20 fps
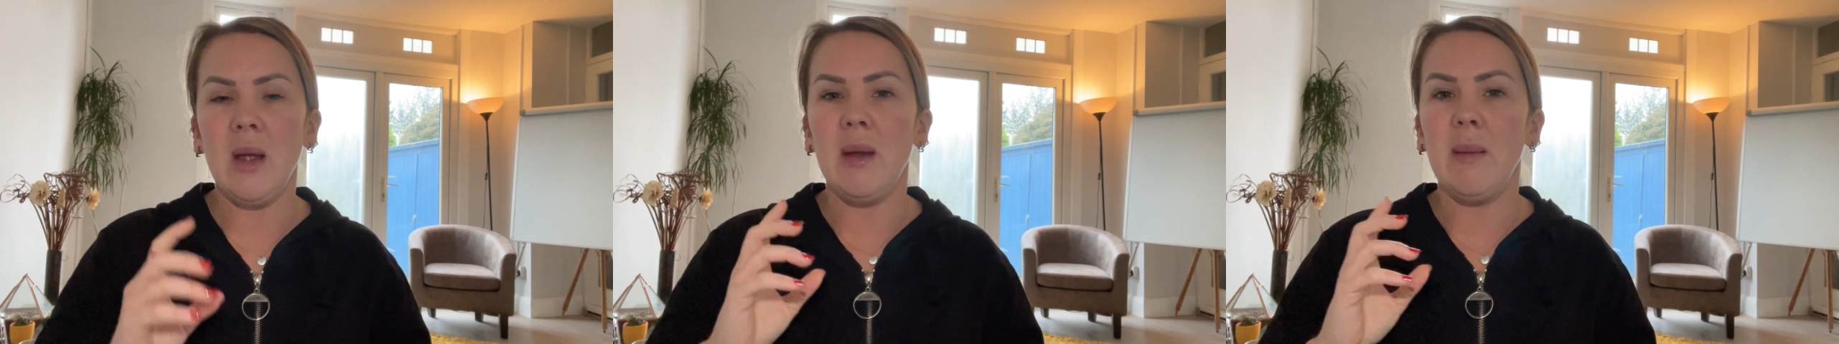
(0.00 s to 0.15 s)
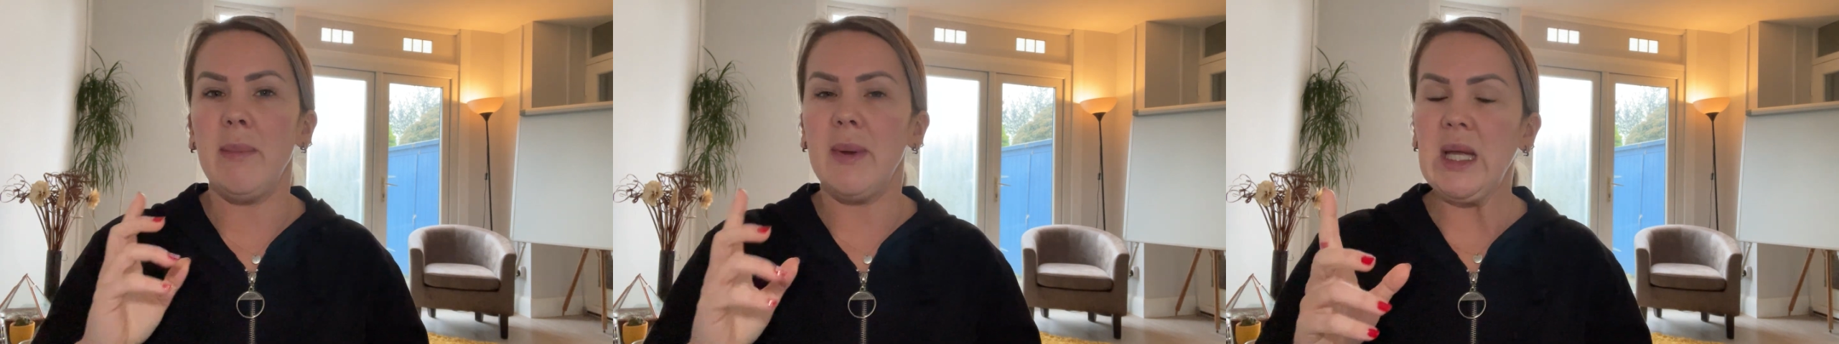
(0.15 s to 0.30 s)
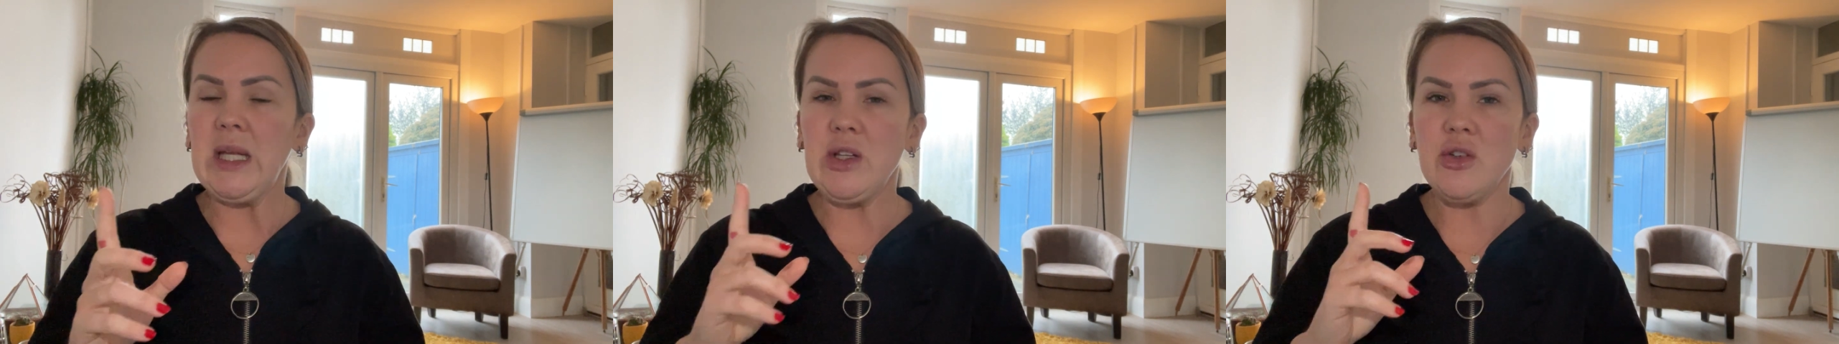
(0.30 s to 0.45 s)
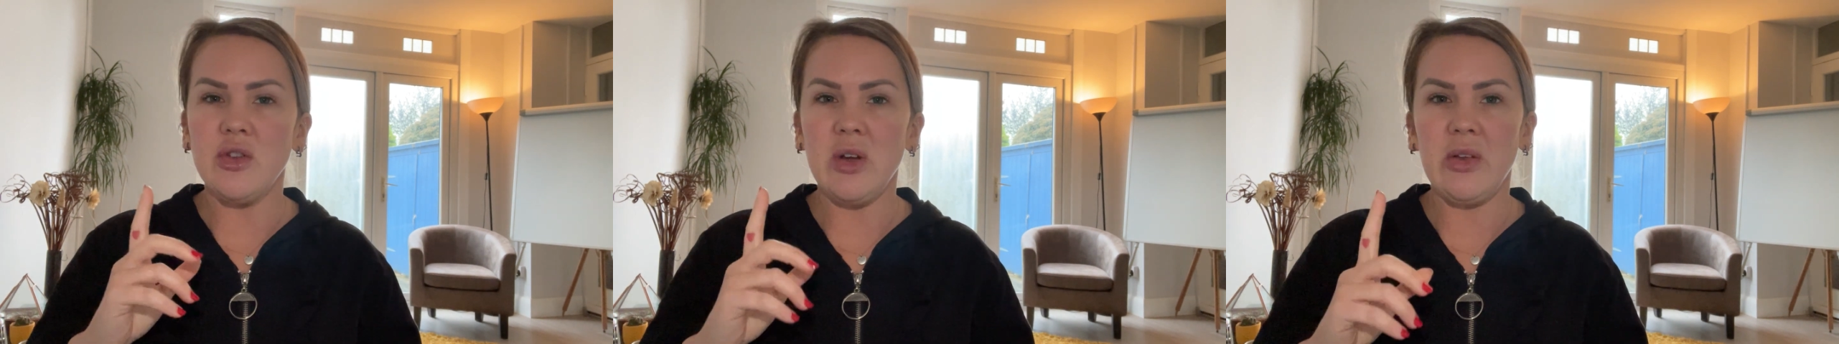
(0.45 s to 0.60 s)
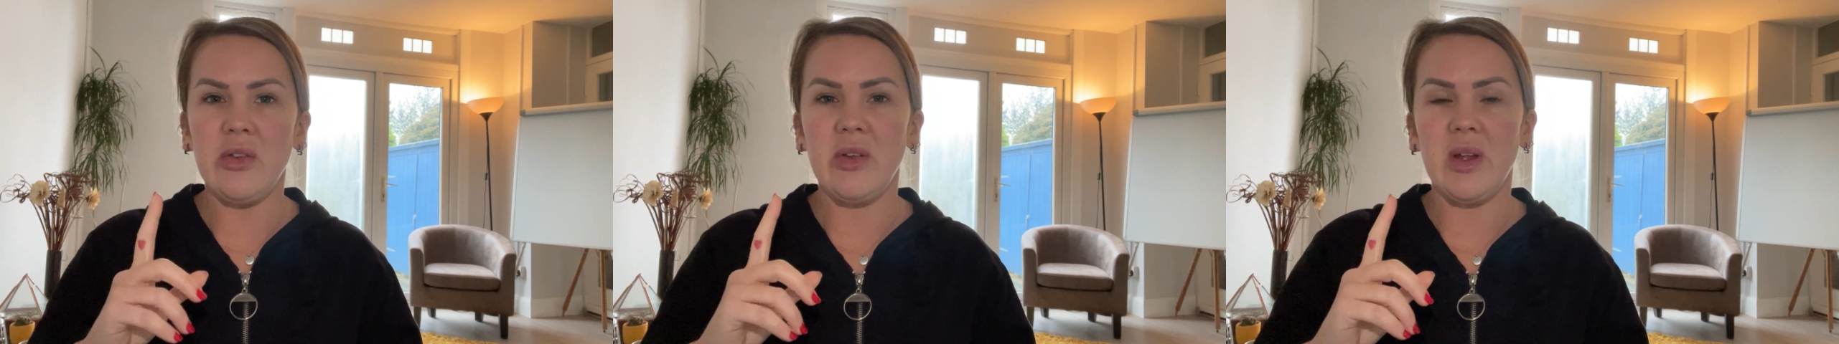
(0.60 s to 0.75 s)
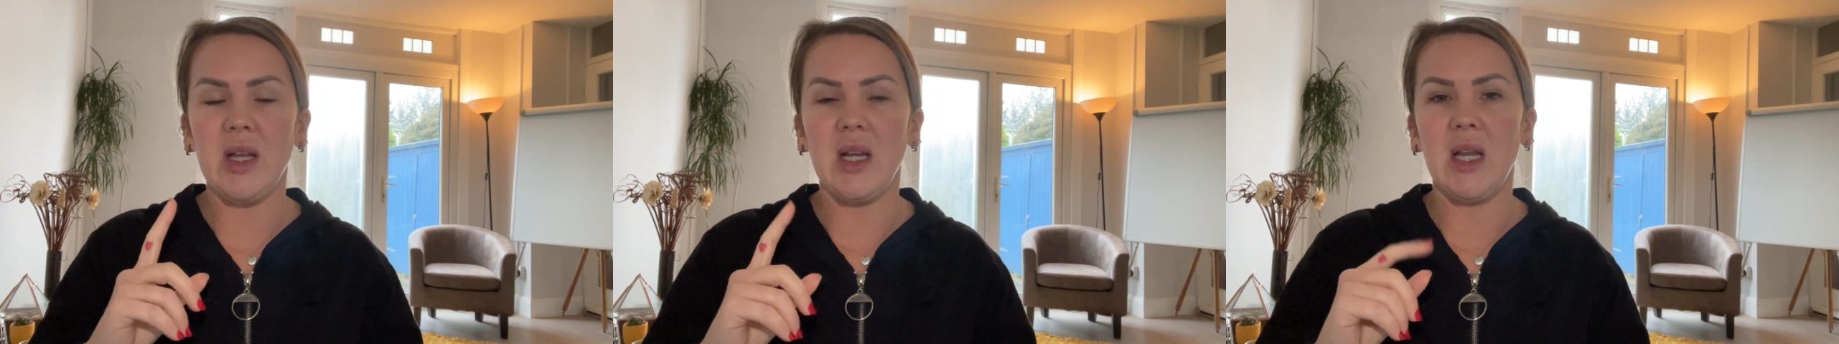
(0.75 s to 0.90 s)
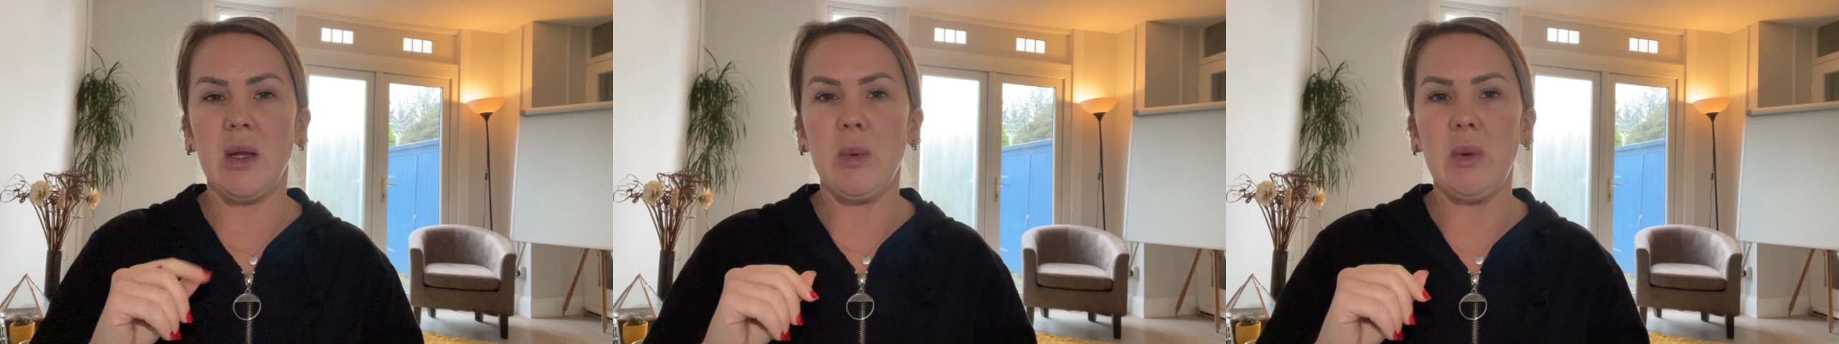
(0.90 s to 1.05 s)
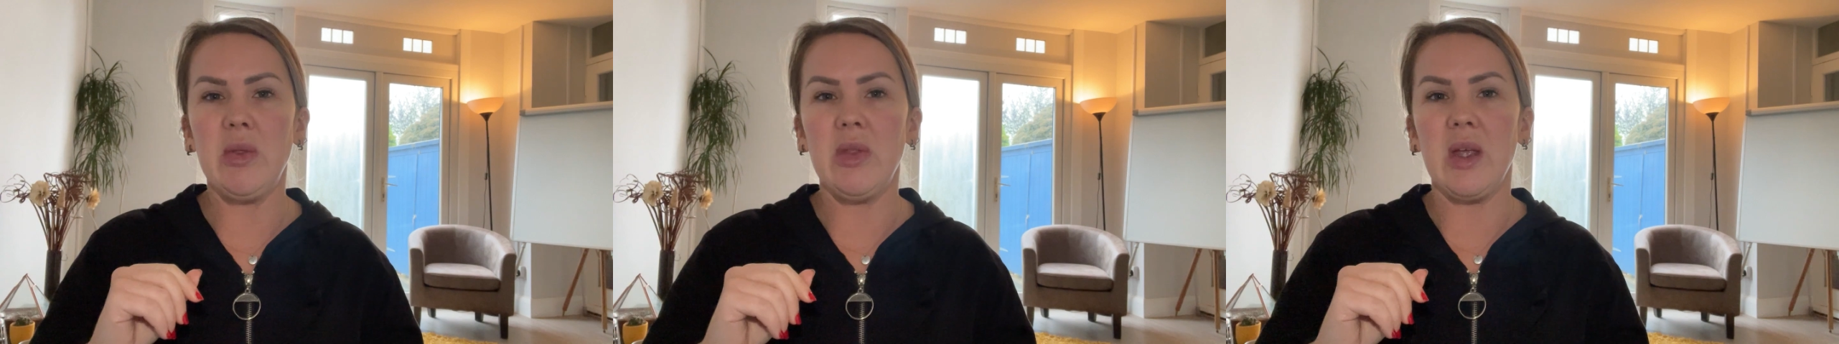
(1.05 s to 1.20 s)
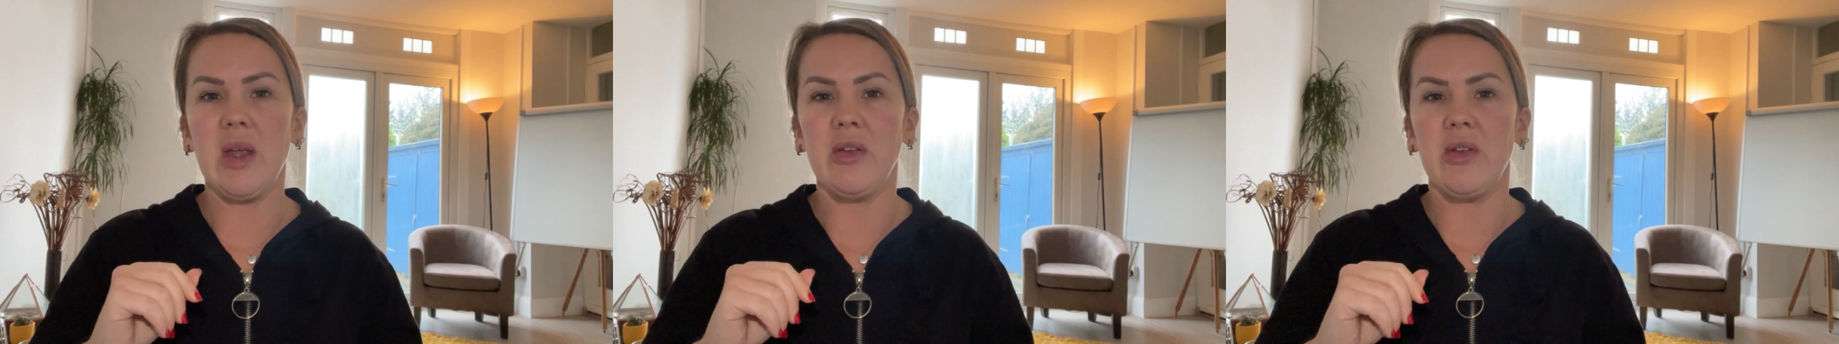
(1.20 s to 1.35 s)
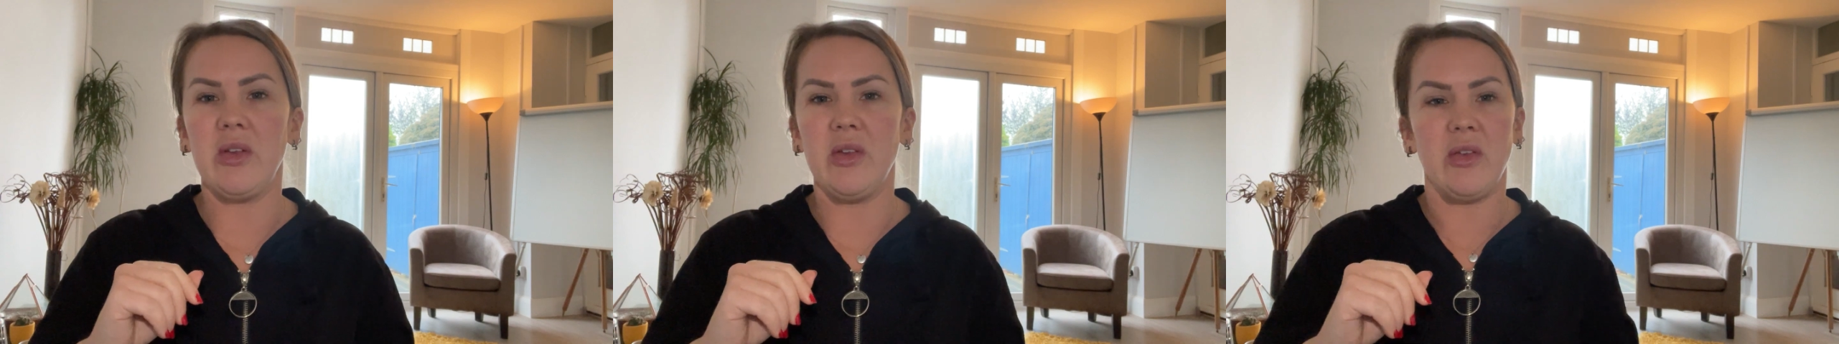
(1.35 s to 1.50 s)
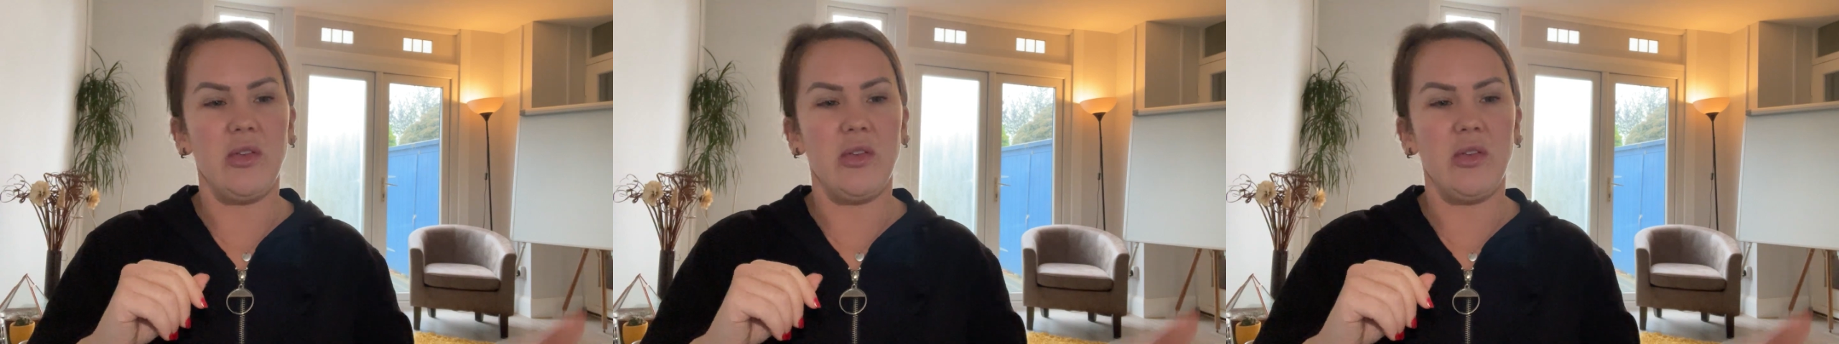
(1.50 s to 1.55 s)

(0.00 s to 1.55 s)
But interestingly with this is,